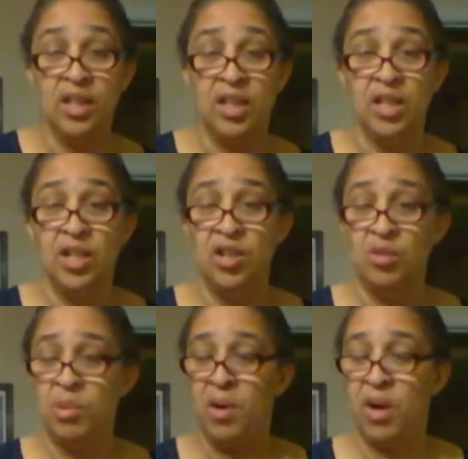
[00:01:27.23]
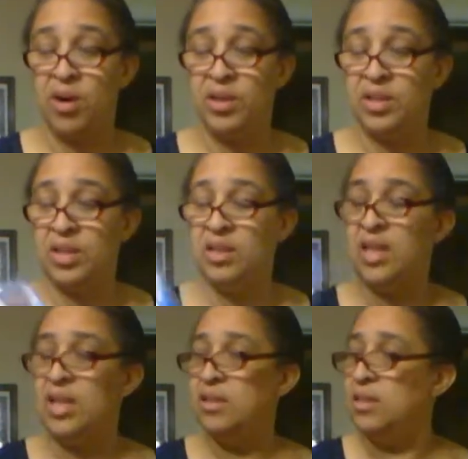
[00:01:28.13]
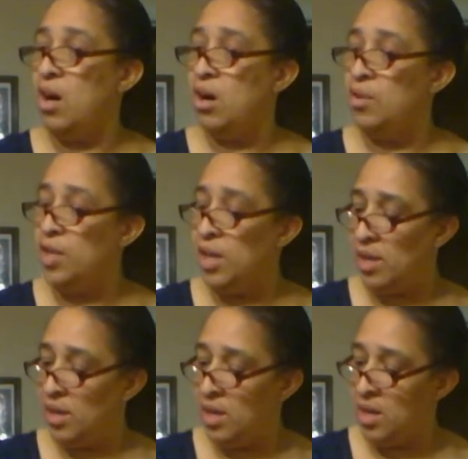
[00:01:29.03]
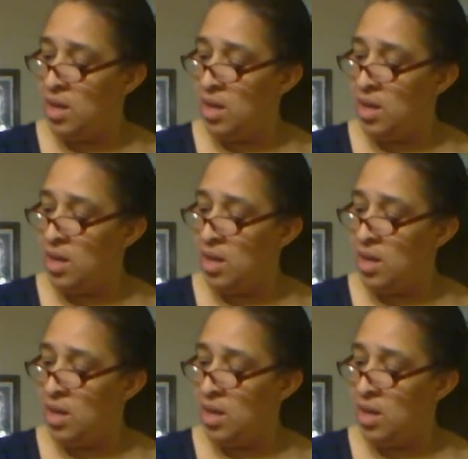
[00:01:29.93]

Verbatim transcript: Good Humor bars. These are the